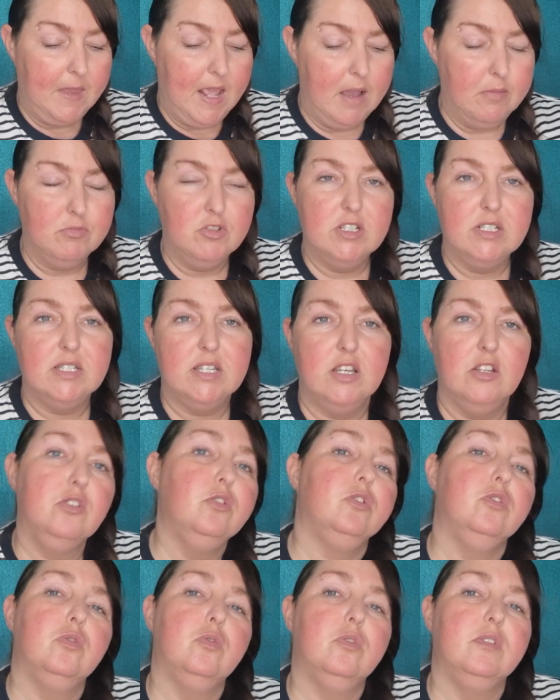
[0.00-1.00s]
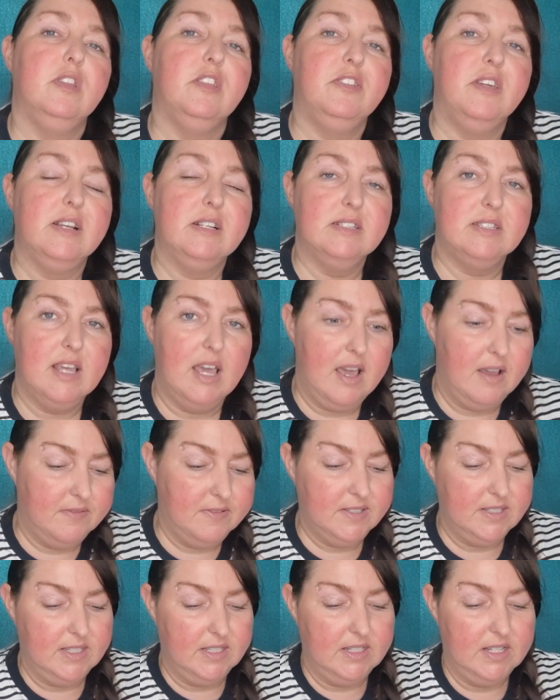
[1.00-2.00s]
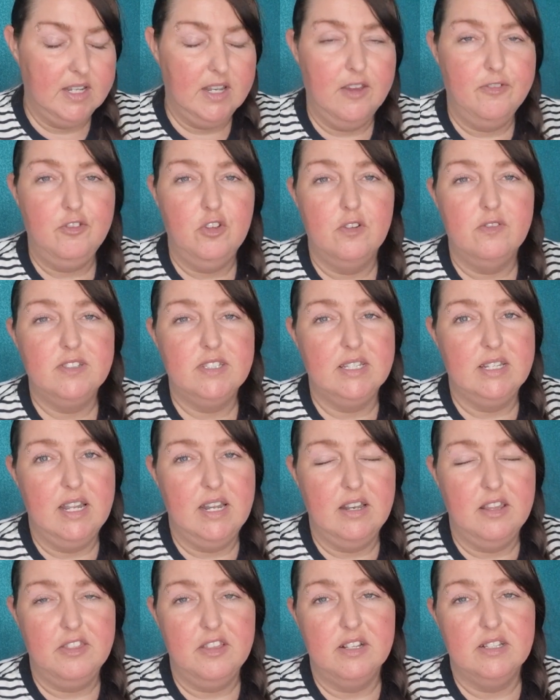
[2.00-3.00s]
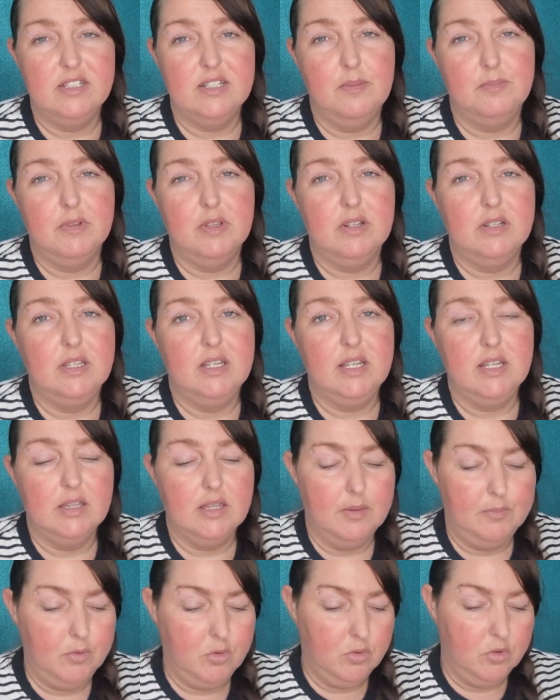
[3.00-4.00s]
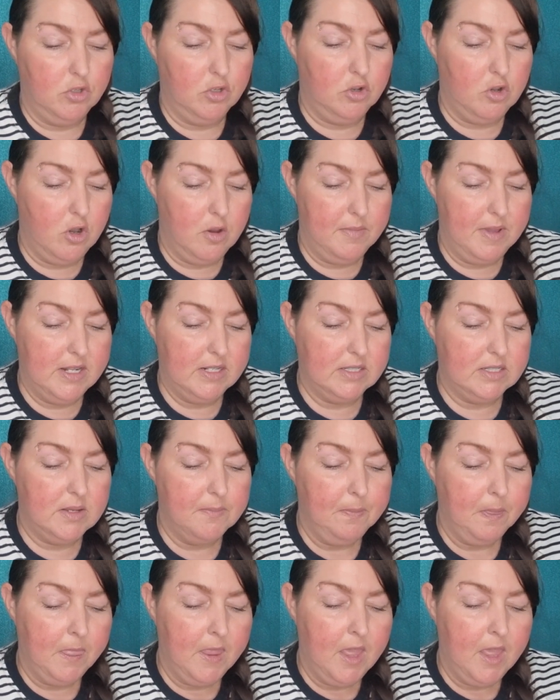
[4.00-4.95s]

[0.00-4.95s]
I'm just letting you know the things that I've seen. And if you've seen anything similar, you can let me know in the comments.